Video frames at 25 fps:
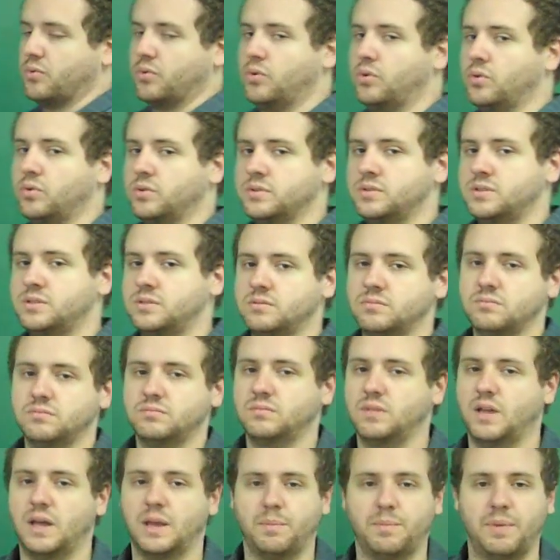the rules,
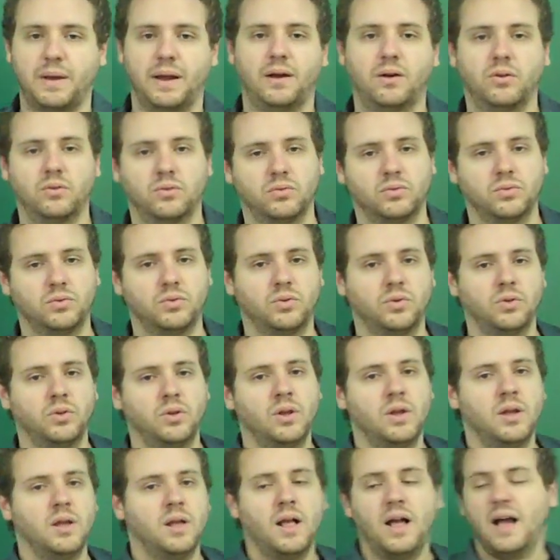like power
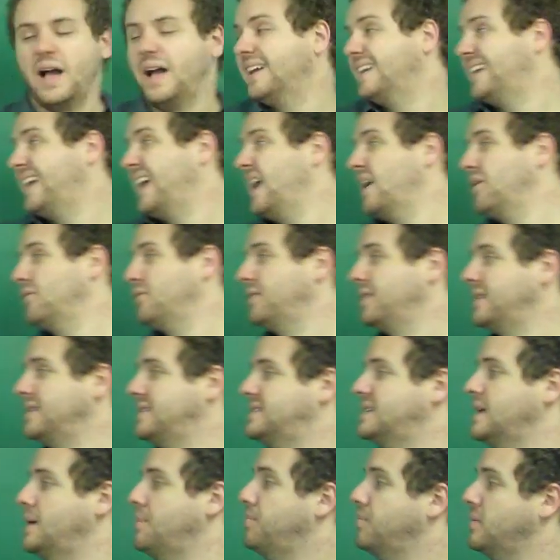rule. I can't really
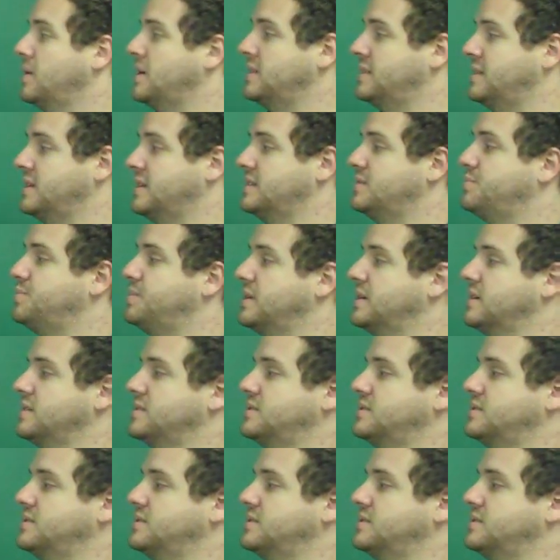separate this,